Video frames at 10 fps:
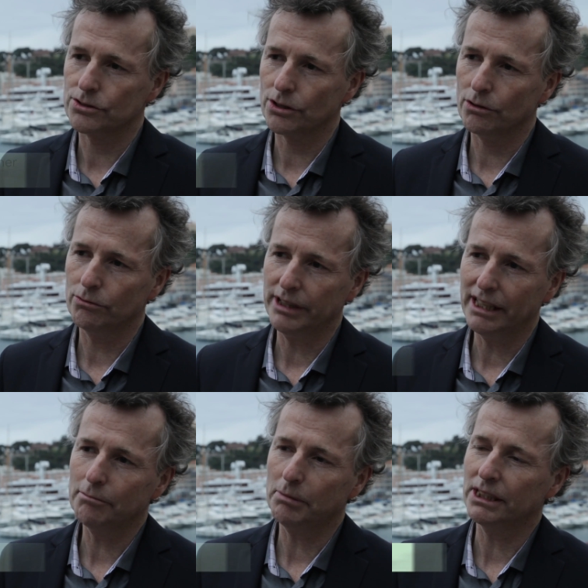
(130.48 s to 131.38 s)
so we
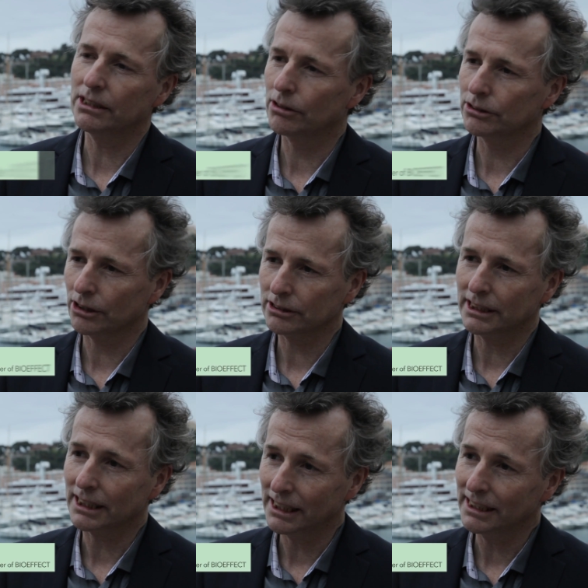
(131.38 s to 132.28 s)
have been
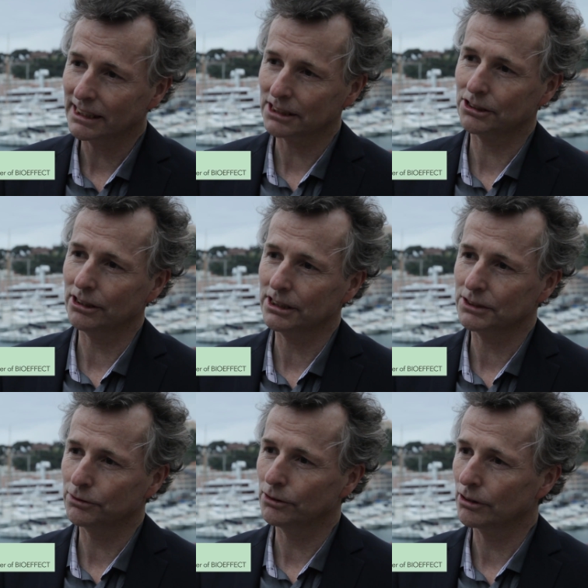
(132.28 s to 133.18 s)
conducting clinical
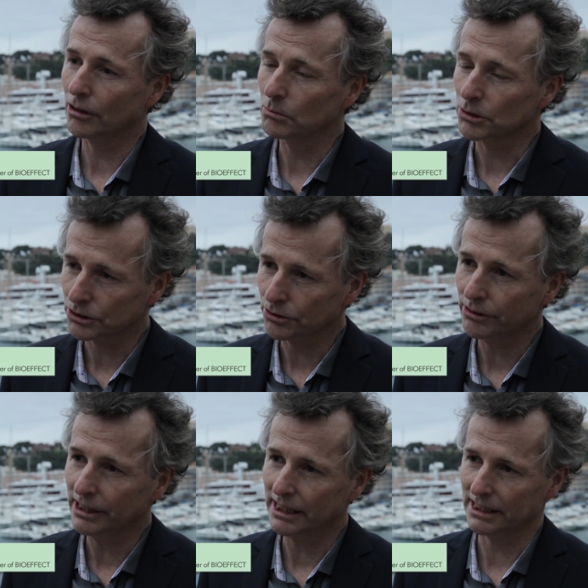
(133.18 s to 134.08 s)
studies for almost
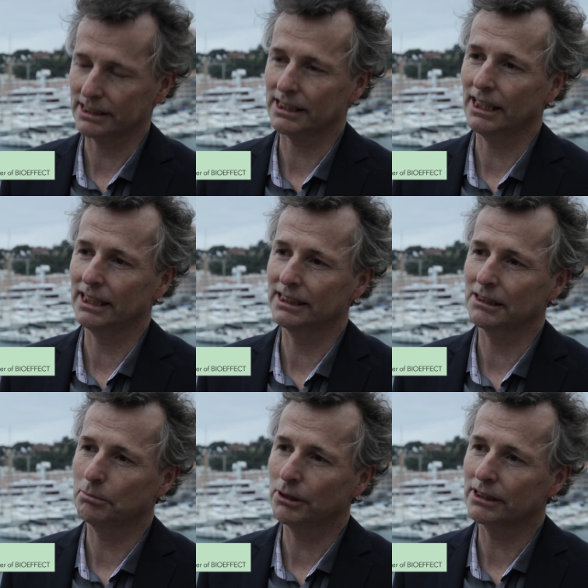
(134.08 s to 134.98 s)
three years,
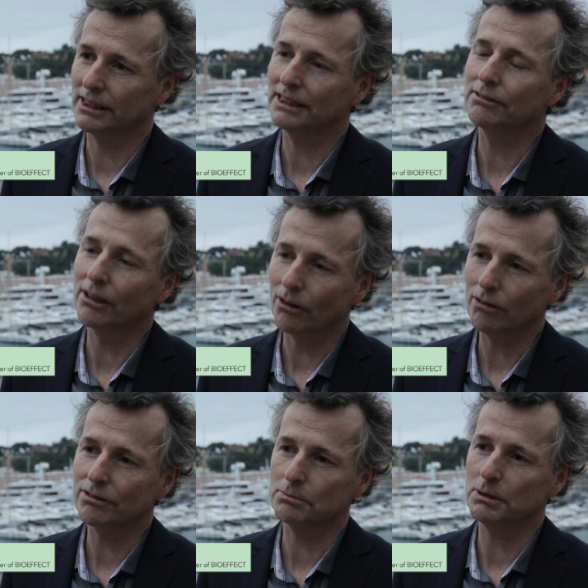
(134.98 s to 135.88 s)
and, but it will
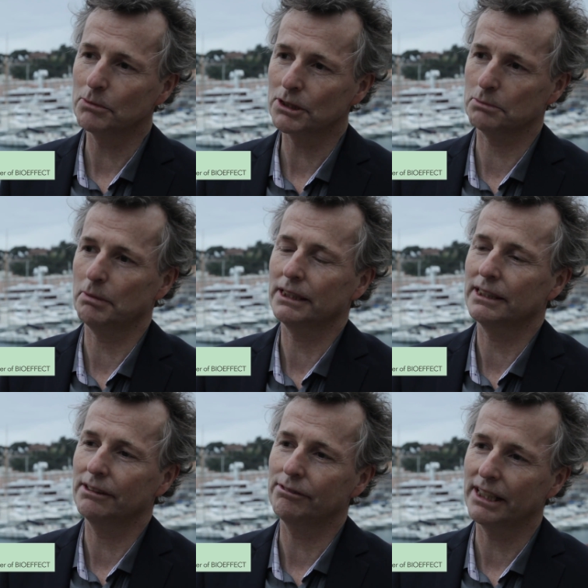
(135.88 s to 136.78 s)
always be much
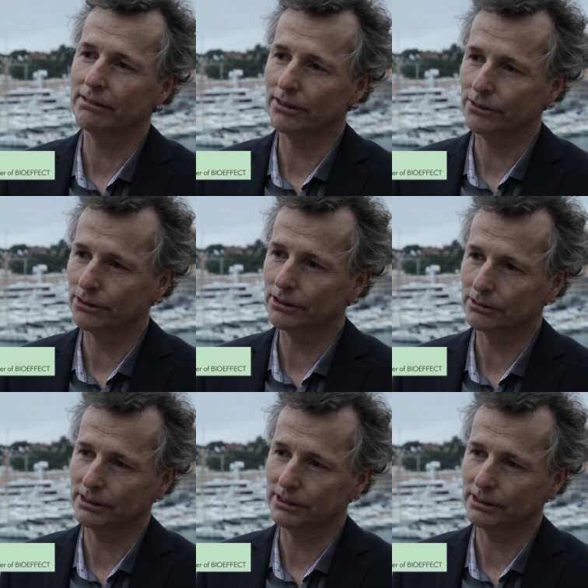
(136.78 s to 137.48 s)
better if we have a third or